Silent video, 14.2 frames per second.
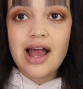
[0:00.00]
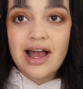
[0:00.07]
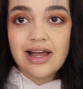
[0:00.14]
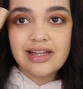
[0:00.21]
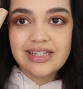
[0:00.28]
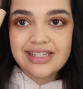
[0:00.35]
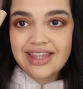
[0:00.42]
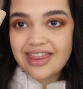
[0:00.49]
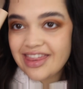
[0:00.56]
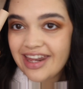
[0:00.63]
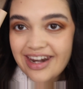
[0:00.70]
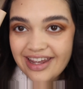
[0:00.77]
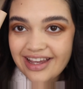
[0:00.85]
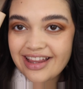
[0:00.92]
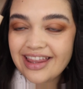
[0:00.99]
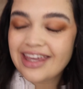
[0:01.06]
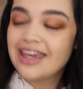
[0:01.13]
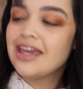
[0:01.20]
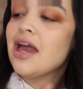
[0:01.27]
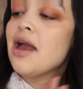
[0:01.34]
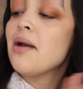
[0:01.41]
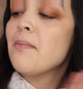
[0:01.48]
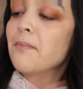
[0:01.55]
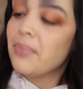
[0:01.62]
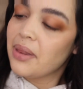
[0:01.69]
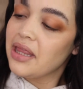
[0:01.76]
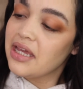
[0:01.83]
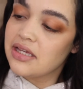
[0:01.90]
aesthetically
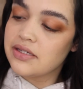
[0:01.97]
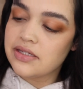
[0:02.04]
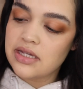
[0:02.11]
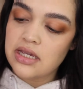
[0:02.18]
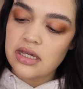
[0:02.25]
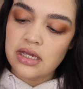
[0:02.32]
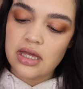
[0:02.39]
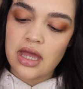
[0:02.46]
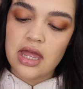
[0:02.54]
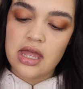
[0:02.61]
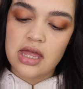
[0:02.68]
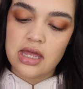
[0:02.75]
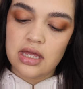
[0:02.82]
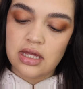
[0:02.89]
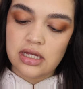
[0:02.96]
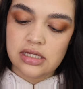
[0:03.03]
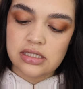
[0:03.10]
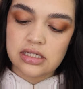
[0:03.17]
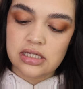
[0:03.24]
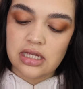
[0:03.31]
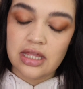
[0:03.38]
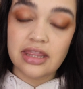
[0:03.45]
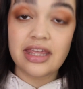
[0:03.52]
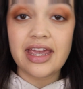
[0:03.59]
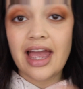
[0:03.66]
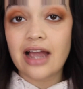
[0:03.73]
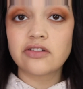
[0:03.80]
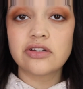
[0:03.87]
pleasing, and they
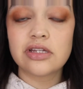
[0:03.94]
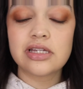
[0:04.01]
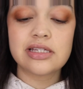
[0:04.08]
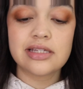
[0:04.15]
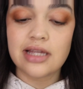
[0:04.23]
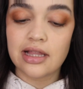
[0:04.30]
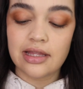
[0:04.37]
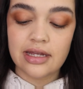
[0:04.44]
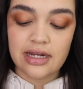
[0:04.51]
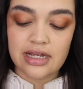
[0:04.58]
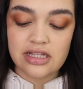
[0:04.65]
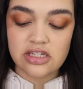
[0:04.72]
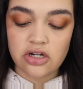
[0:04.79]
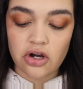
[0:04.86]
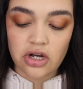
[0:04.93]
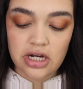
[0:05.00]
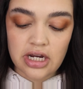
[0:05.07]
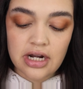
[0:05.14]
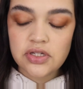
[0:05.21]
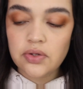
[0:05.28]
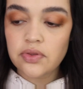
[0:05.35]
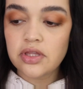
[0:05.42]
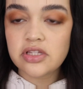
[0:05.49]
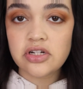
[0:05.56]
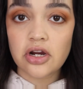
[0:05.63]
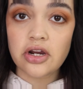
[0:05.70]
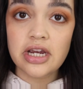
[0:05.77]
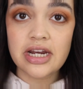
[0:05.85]
actually sell it in Target. To the
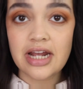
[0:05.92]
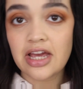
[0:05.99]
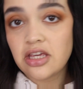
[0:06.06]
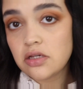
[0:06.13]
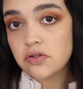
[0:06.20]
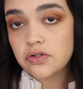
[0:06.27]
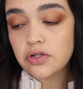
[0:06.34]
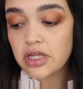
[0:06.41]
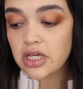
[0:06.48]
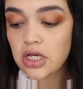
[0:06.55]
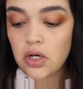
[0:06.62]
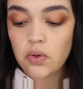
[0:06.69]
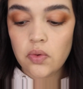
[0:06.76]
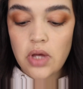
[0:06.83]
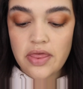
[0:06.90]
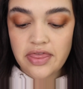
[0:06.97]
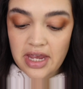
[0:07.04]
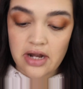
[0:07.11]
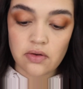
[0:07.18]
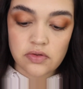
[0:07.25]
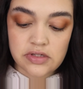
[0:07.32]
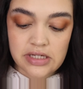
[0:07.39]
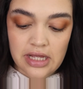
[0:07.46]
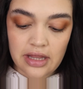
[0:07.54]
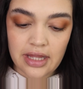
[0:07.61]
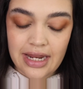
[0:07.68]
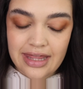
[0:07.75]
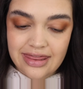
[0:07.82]
Target I usually go, they don't
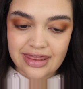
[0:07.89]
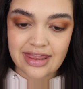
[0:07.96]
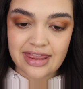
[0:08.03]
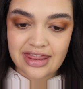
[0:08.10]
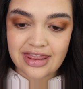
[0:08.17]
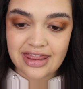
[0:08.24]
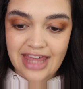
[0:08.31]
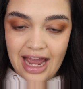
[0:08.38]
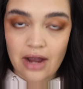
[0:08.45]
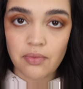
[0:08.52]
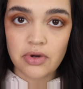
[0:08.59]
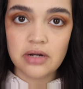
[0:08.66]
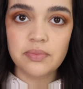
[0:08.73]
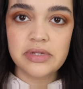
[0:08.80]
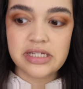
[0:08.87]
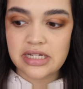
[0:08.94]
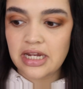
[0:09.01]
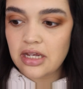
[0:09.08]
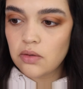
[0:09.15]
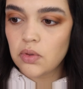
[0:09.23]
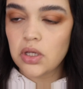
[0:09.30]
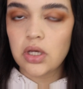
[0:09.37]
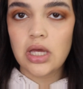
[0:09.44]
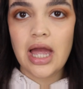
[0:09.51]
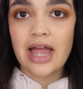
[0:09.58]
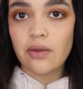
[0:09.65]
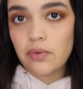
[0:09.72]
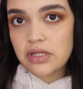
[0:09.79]
sell it in that one, but today
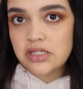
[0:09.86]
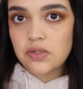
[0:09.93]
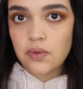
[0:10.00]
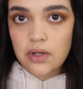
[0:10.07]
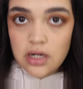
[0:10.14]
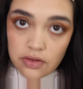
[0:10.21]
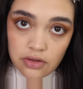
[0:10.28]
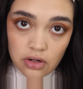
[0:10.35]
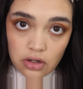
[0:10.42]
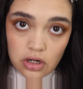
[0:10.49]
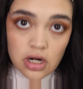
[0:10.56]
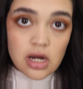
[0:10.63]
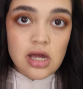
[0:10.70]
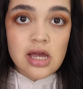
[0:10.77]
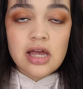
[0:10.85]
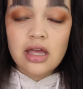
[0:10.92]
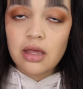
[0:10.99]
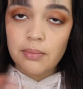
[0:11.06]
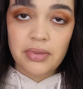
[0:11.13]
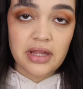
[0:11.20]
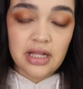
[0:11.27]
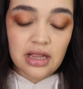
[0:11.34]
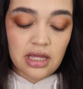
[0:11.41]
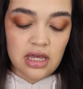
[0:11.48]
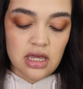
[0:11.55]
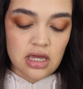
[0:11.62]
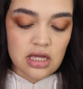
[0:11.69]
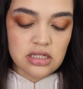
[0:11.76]
I went to another
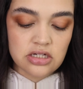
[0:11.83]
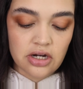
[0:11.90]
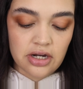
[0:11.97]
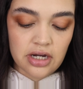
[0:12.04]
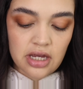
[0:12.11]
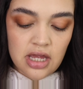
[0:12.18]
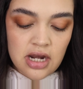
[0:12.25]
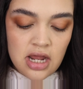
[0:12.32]
completely Target.